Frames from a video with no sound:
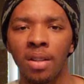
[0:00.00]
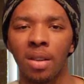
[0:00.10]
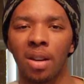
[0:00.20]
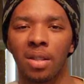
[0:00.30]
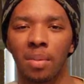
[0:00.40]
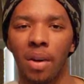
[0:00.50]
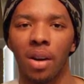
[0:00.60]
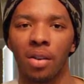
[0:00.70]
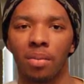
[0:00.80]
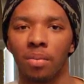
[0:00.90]
talks
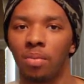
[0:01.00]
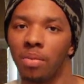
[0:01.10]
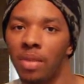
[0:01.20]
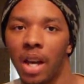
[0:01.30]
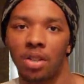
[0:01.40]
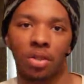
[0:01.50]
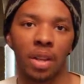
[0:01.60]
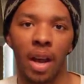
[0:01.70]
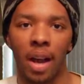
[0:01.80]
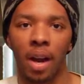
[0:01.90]
about
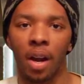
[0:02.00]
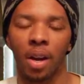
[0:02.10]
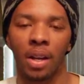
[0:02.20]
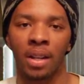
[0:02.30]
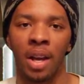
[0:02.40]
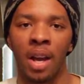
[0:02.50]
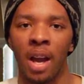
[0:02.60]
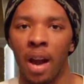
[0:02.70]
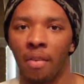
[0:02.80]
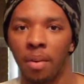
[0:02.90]
natural hair and
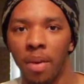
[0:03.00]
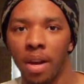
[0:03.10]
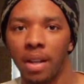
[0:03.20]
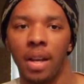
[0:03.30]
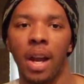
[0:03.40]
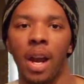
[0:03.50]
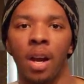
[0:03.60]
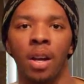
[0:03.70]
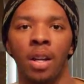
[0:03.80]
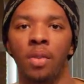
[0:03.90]
African-American
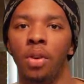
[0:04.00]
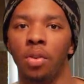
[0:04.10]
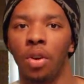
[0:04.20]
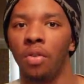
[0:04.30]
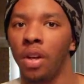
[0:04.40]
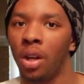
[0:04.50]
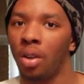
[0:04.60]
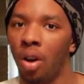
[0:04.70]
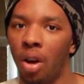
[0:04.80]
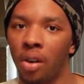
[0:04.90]
hair, and it will grow very
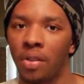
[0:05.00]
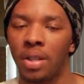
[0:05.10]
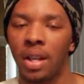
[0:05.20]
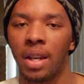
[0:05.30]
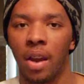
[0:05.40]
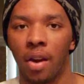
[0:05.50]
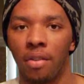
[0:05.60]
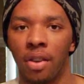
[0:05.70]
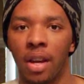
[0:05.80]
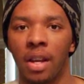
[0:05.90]
long if you take care
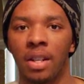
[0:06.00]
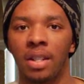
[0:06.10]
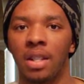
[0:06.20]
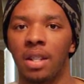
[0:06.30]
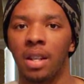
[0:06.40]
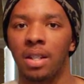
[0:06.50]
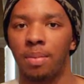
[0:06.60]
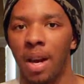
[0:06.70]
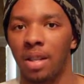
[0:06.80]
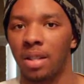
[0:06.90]
of it. And she like
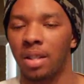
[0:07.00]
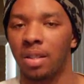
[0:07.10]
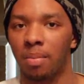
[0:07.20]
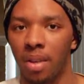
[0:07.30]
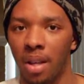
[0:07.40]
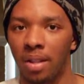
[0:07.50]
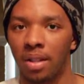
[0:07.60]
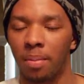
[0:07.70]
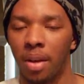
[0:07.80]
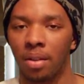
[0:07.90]
smashes
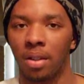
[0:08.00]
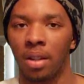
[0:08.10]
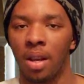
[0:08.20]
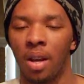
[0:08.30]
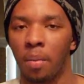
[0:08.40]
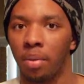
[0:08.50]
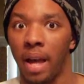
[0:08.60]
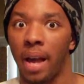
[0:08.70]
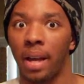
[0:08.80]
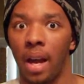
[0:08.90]
myths about
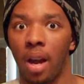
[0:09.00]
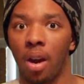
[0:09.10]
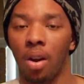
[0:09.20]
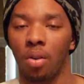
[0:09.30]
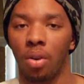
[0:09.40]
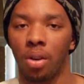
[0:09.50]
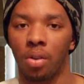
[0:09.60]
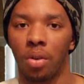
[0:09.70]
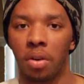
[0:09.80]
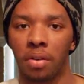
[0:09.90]
black hair, quote
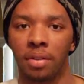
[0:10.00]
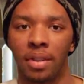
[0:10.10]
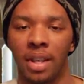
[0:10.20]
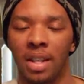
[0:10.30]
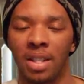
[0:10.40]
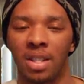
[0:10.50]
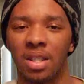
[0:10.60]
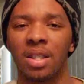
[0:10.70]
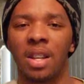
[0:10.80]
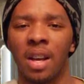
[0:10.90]
unquote, and it's
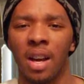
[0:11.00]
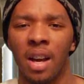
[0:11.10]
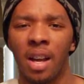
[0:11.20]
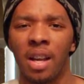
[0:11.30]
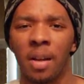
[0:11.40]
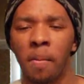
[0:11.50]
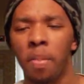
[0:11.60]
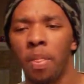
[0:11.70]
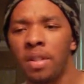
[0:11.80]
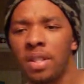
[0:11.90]
just...
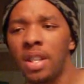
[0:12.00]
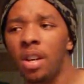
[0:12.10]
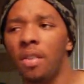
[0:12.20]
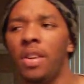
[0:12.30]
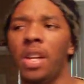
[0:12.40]
seeing her